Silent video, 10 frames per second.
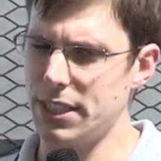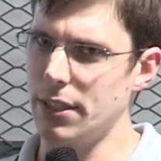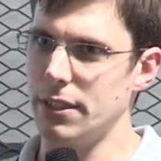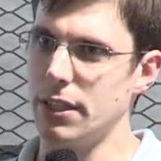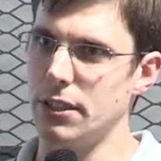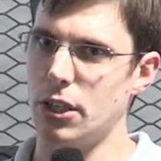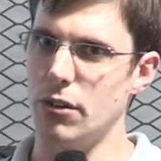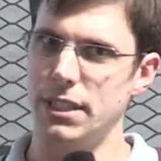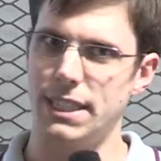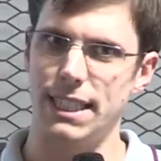So the
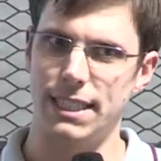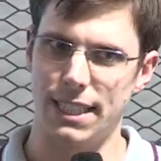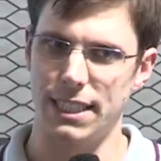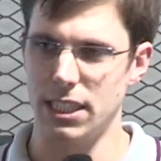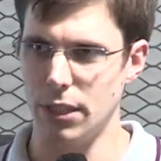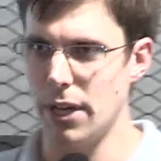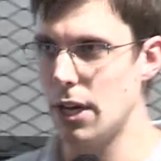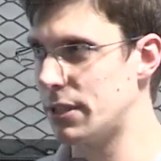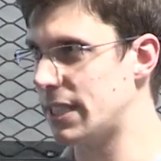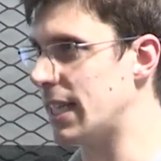current data center that we're
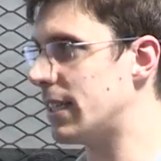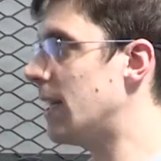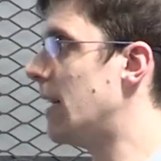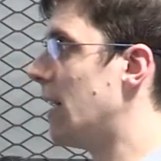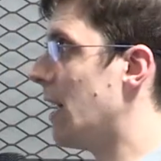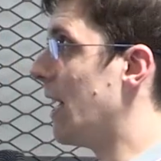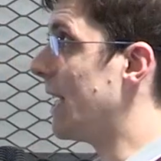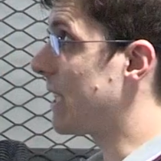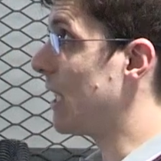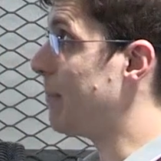hosting
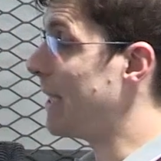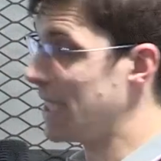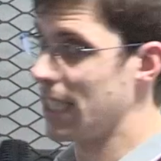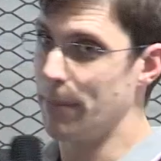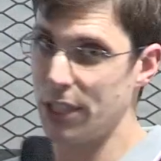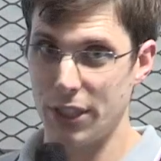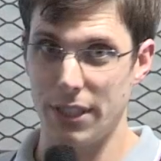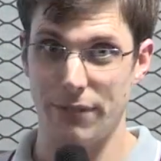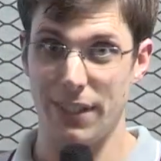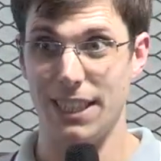is going to be
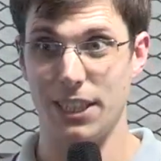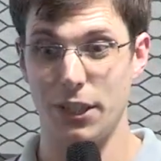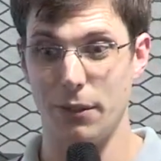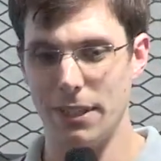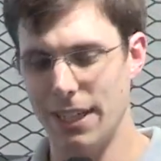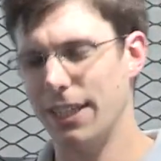decommissioned fairly soon.